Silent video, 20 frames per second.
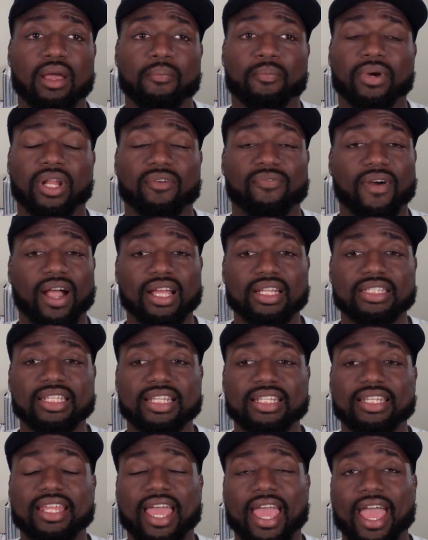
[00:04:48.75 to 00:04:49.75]
But if I
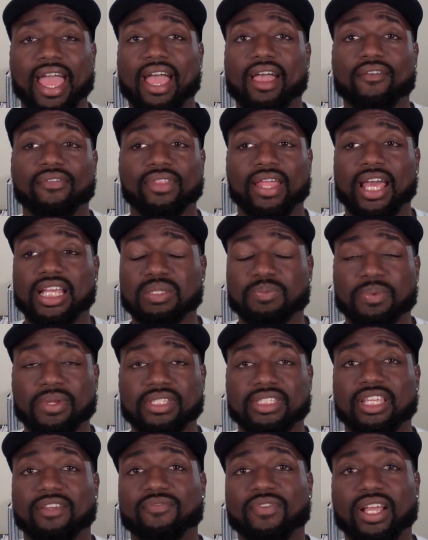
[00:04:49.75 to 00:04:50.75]
didn't have that
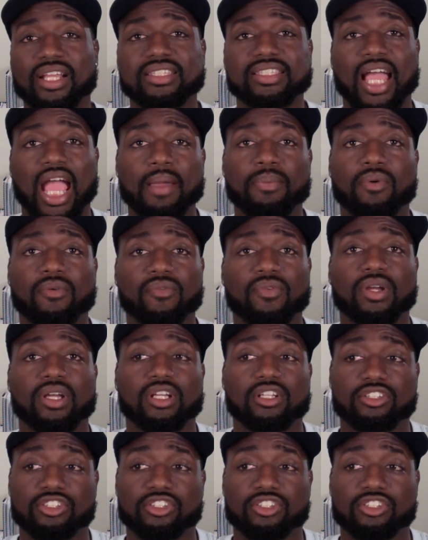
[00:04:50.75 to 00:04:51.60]
specific type of